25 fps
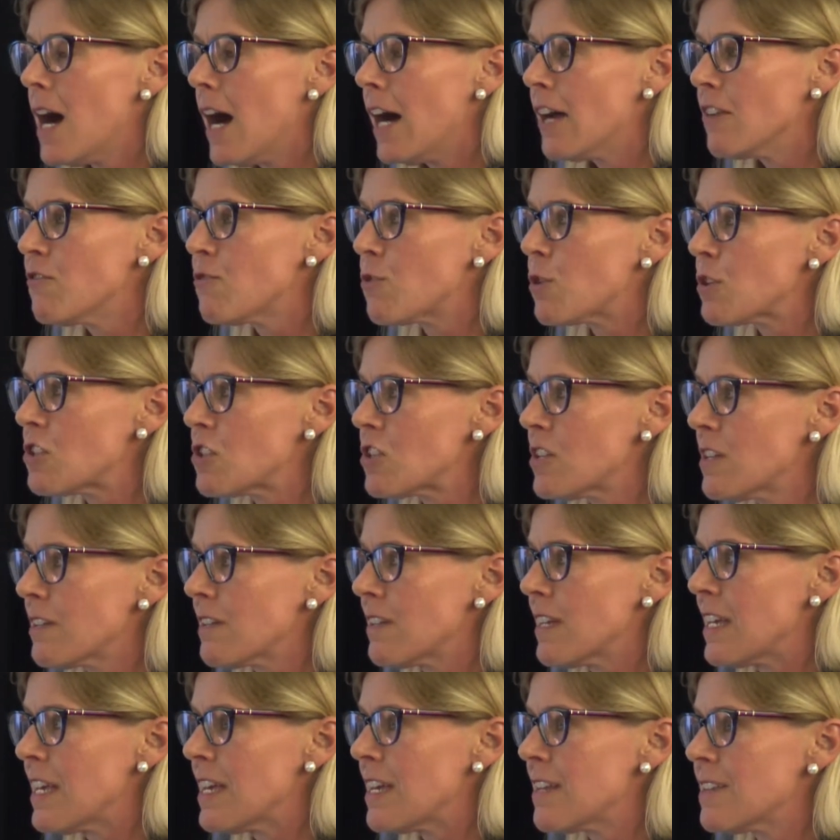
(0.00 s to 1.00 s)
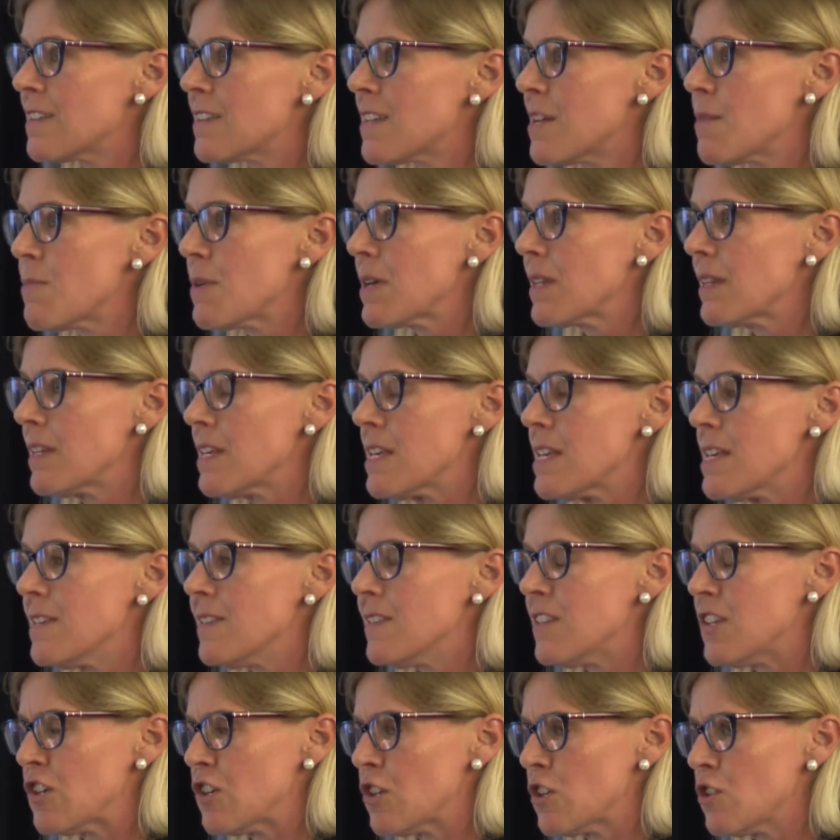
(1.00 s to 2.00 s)
Unfortunately, it's typically
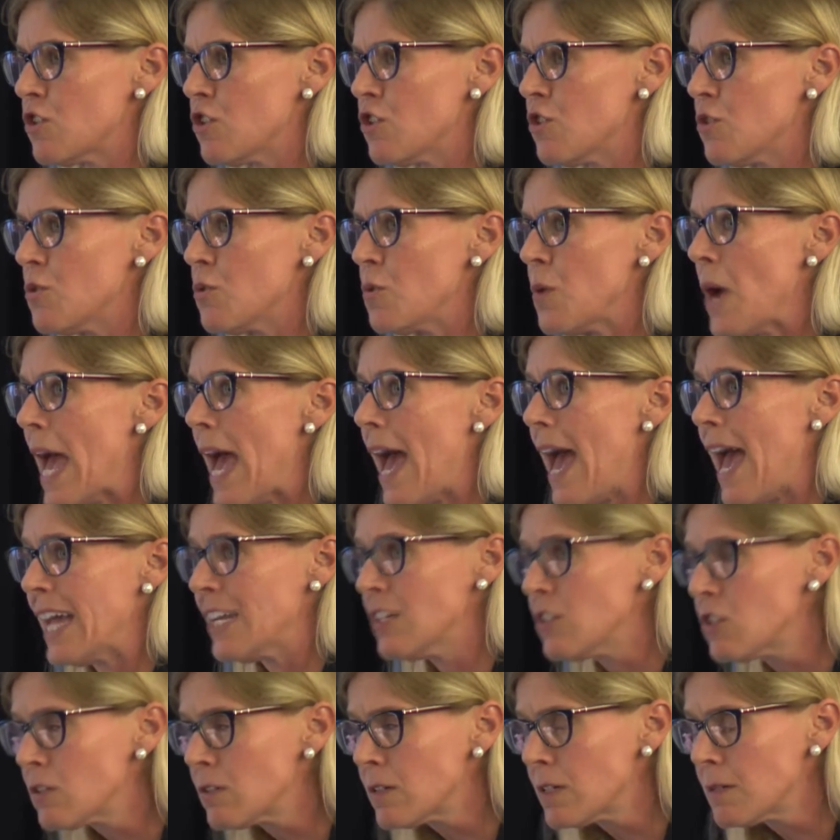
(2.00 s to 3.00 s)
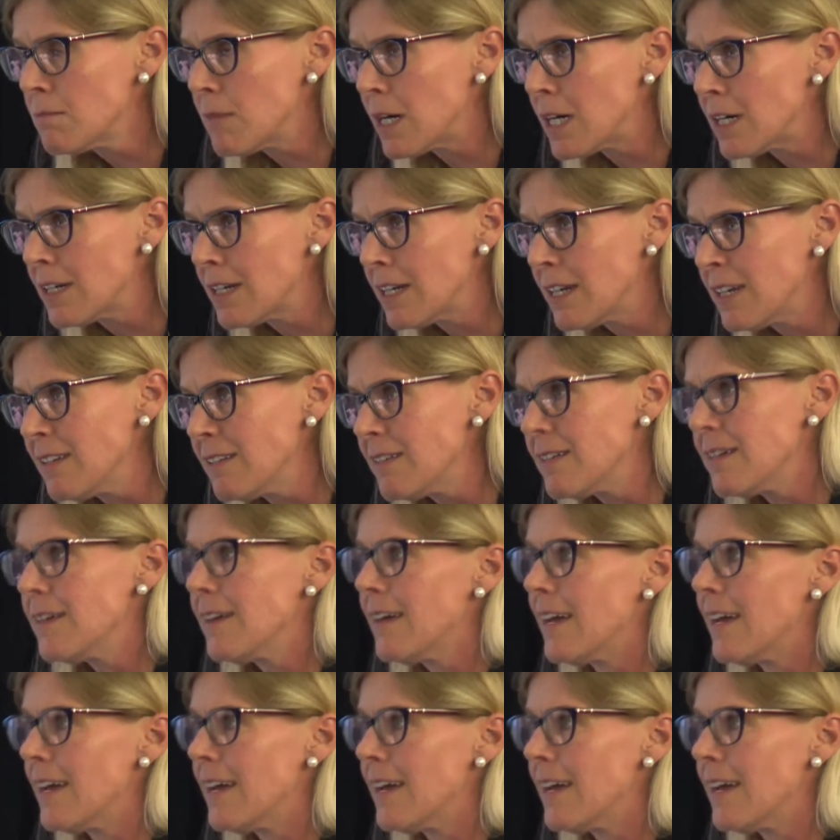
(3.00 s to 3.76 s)
easier to enter a market